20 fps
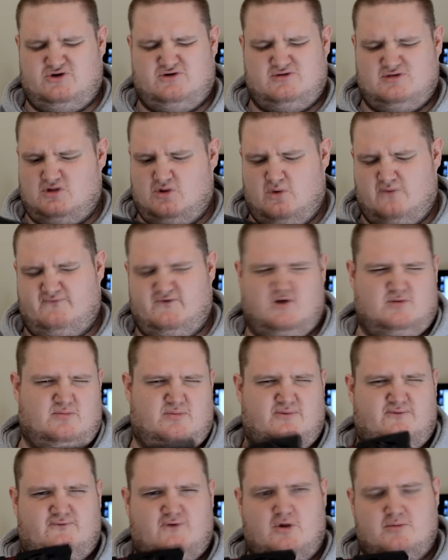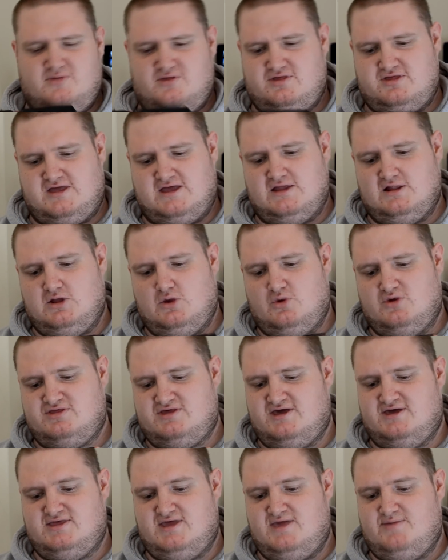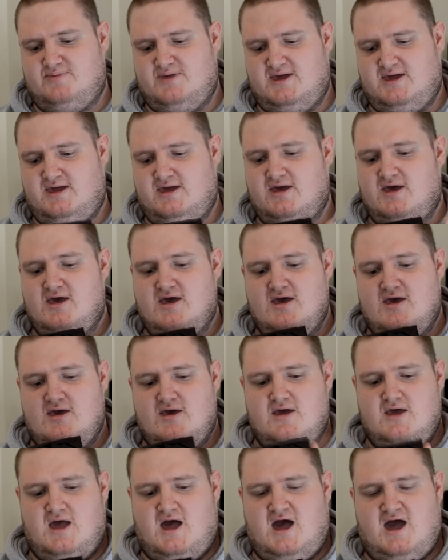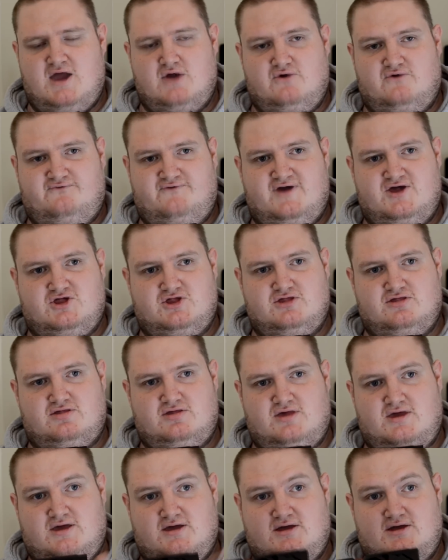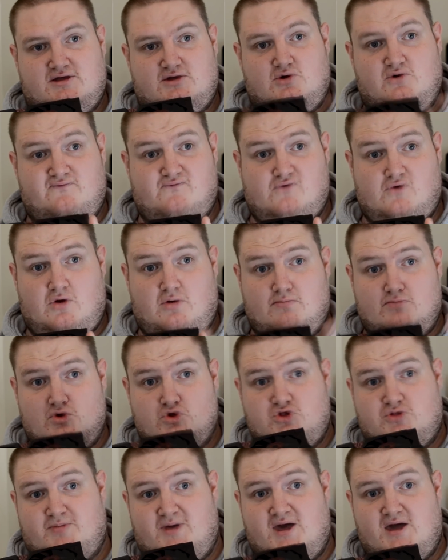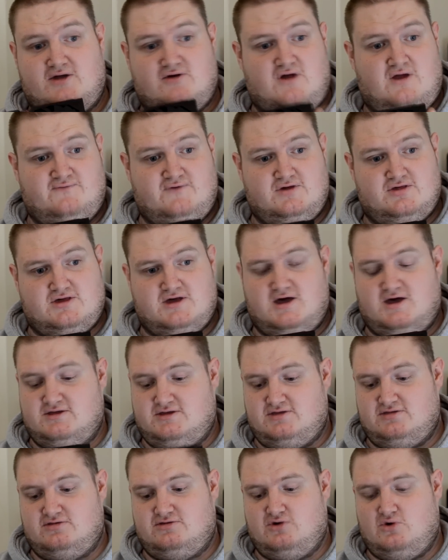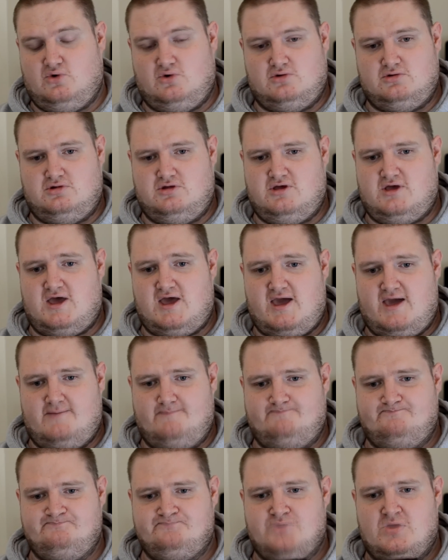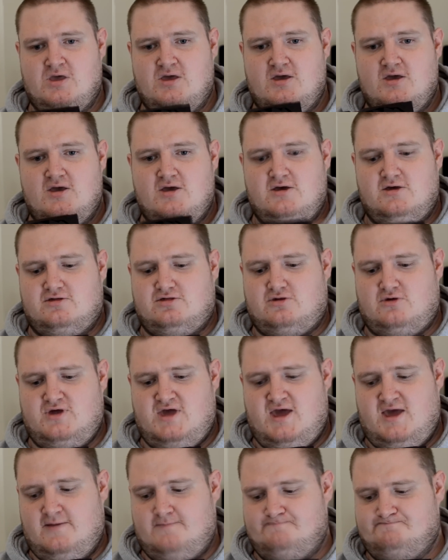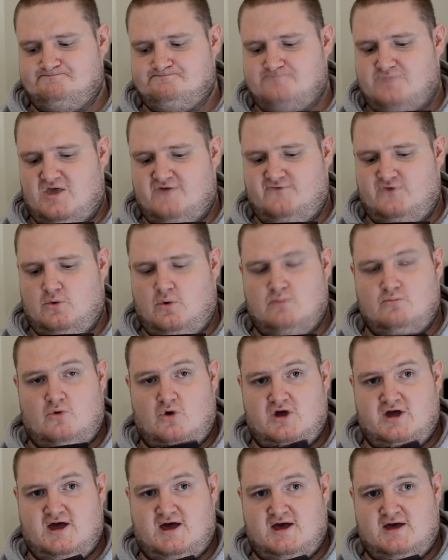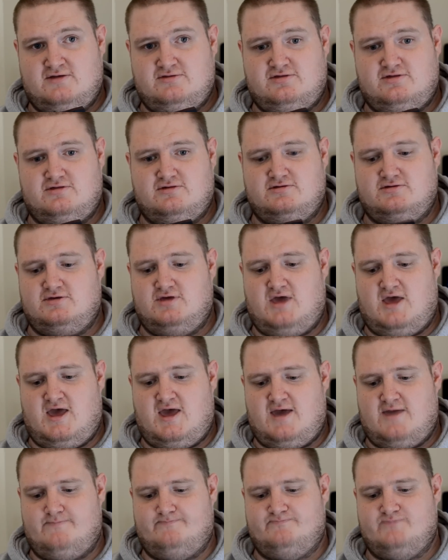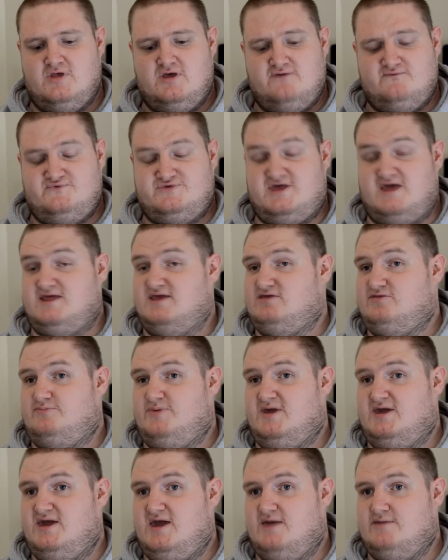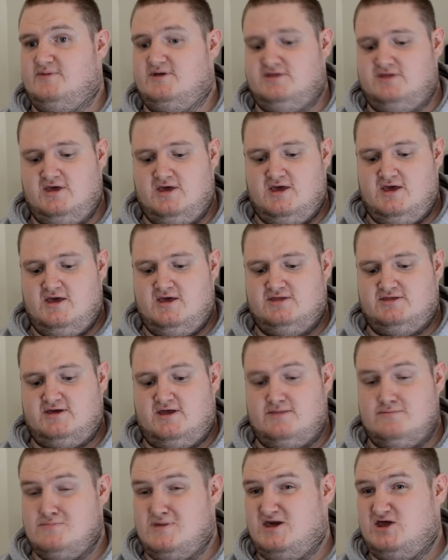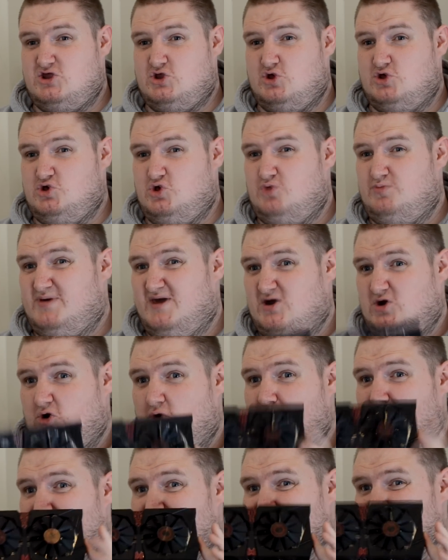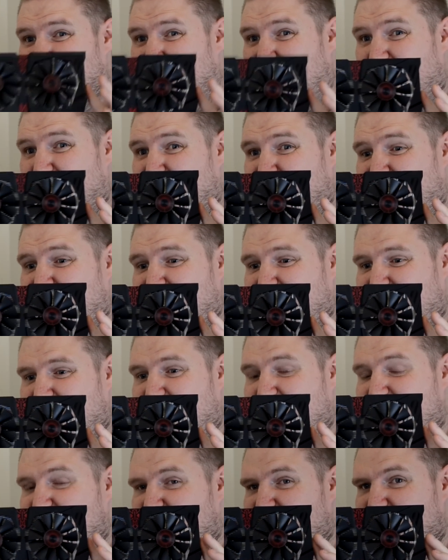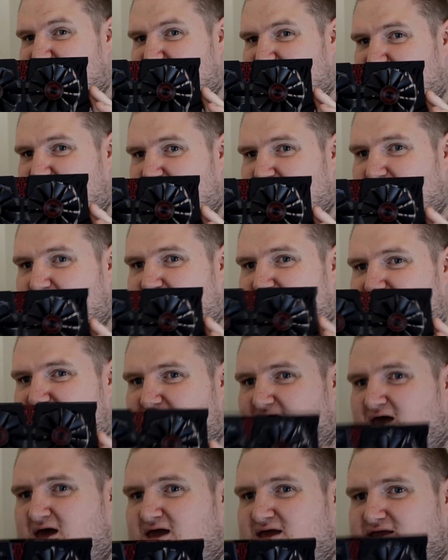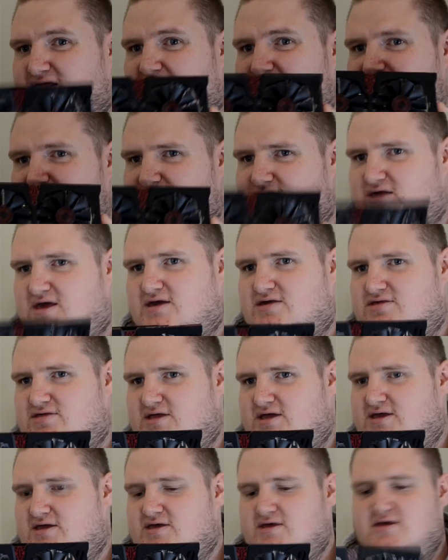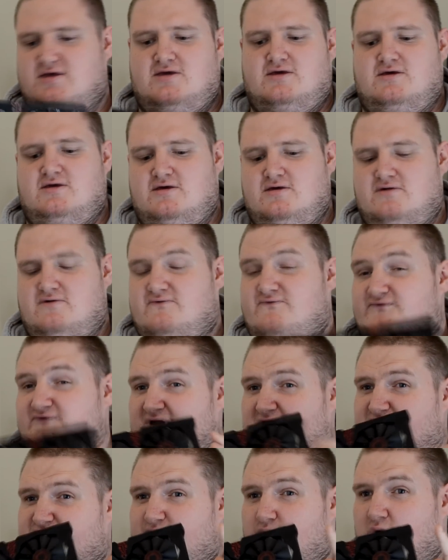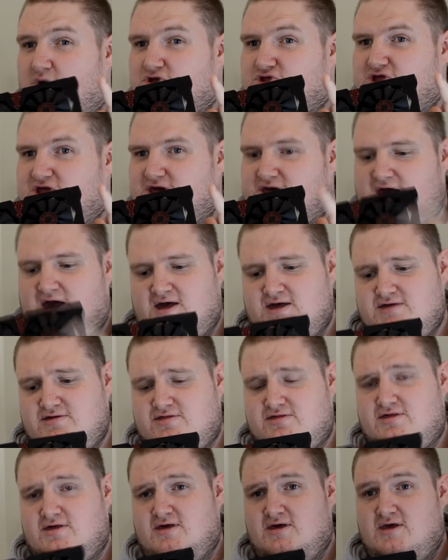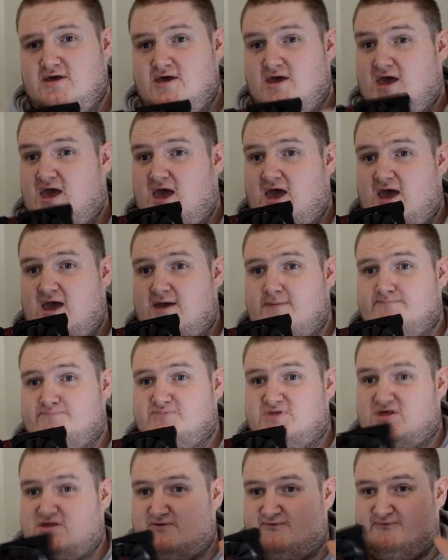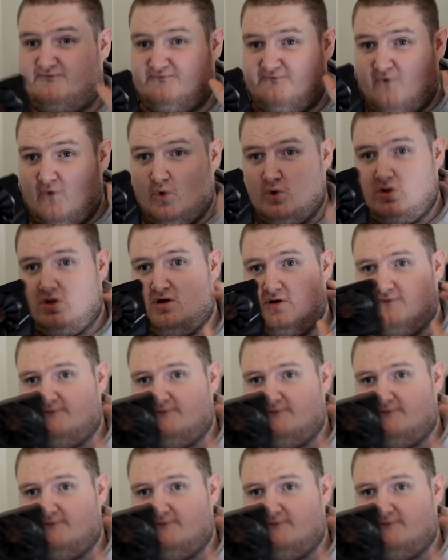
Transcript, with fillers: lower thermal performance, the lower T D P, higher efficiency, and overall much better graphics card in total. Um, so yeah, if you want one card um, for ten eighty p gaming, then make sure you pick up an NVIDIA G T X nine sixty. Thanks for watching, guys. Um, there's a full,